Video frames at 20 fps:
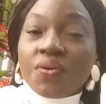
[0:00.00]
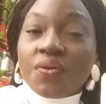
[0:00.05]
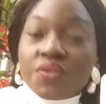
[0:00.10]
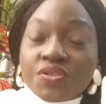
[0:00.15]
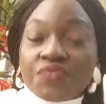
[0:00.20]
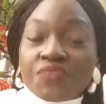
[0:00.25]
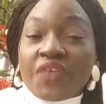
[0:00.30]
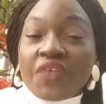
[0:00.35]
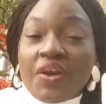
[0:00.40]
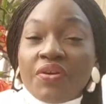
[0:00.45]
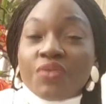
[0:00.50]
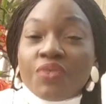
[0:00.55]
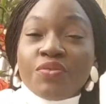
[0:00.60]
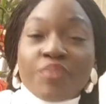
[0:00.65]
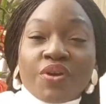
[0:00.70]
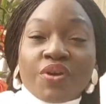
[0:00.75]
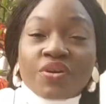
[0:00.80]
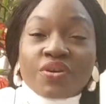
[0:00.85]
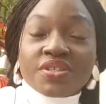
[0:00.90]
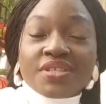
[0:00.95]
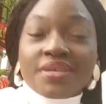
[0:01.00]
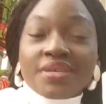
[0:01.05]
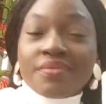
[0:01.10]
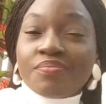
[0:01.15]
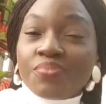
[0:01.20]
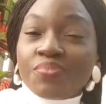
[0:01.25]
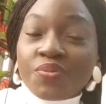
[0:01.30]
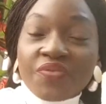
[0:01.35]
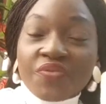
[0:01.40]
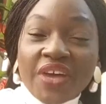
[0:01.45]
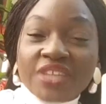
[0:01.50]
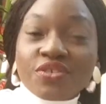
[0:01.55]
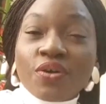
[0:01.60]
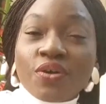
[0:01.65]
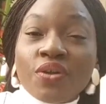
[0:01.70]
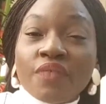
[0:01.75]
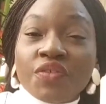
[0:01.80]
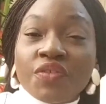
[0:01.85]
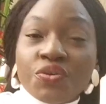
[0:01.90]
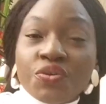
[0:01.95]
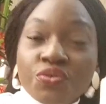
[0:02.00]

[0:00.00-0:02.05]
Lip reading: is very good because it provides all of the